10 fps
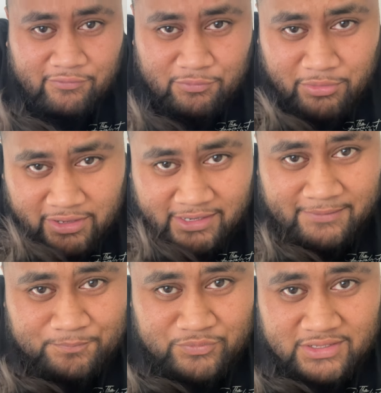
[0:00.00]
everybody.
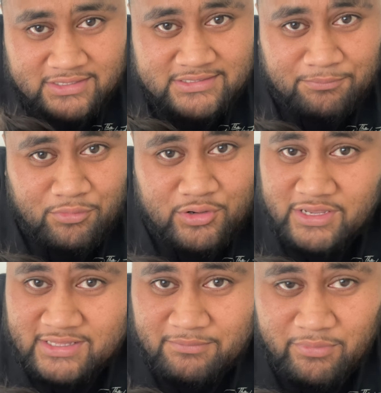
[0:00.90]
It is the
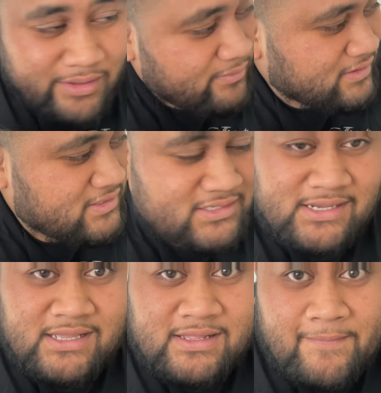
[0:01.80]
morning at the moment.
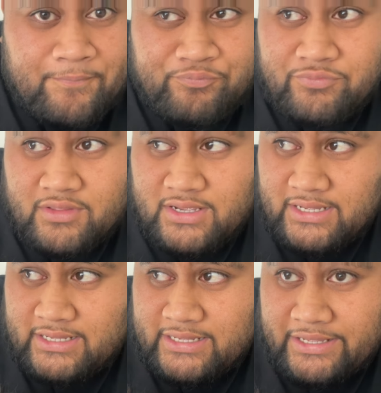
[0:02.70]

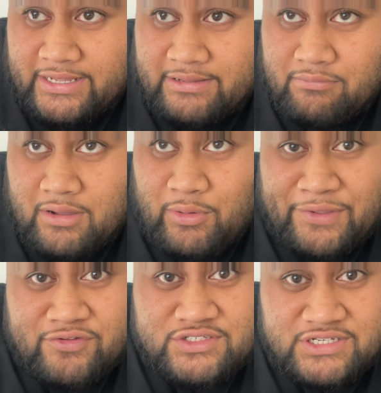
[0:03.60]
My
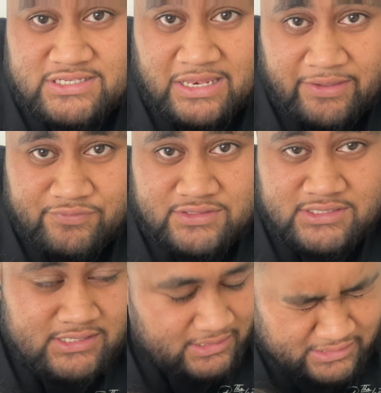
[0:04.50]
wife has just
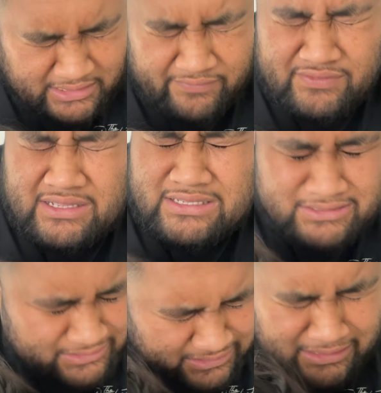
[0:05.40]
left
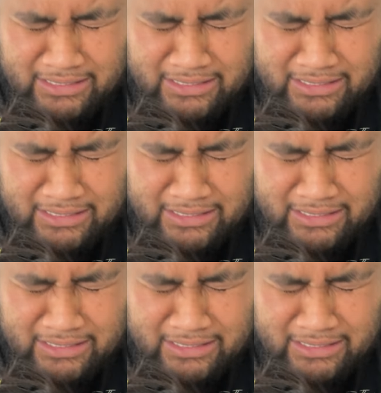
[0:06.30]
us